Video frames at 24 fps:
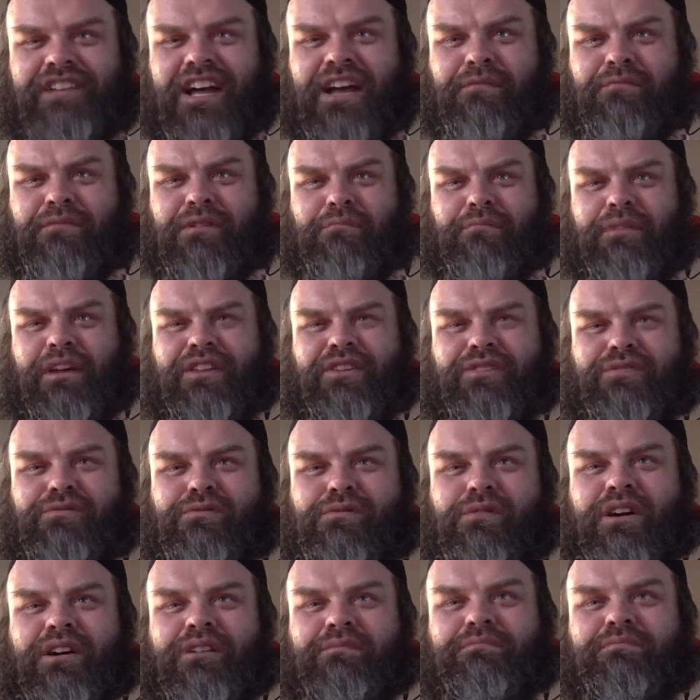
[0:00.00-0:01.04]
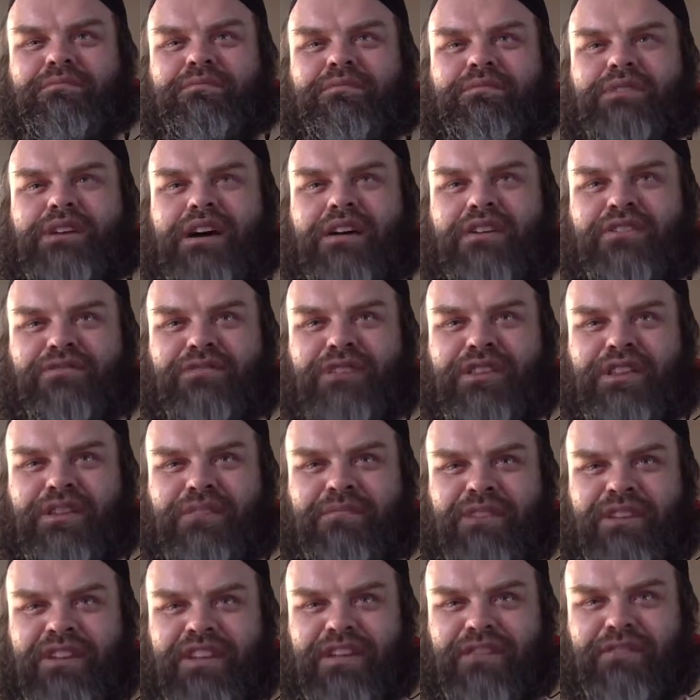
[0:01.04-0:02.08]
I had one brother who, I was with
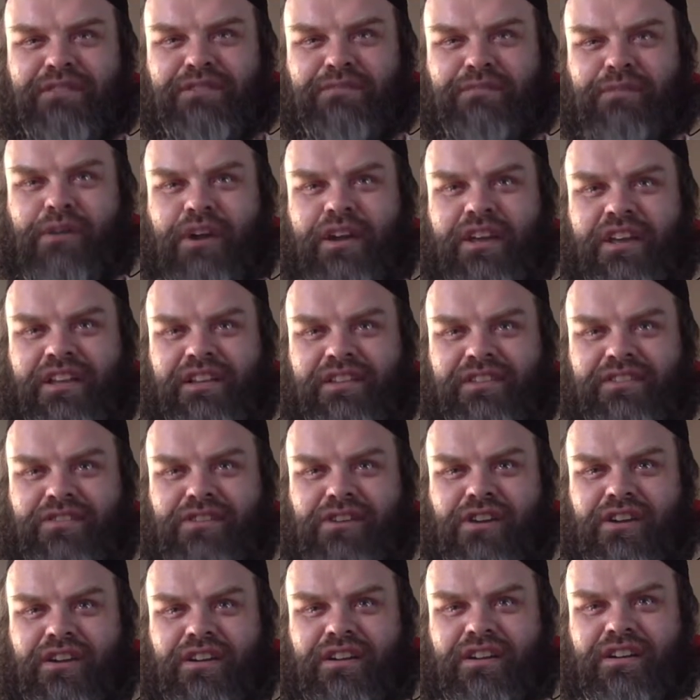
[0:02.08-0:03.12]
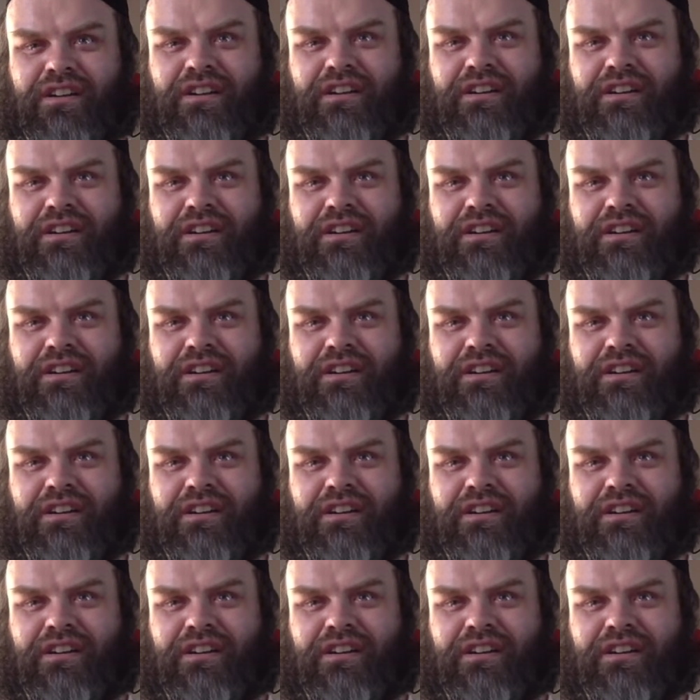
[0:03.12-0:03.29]
him and he was parking his car.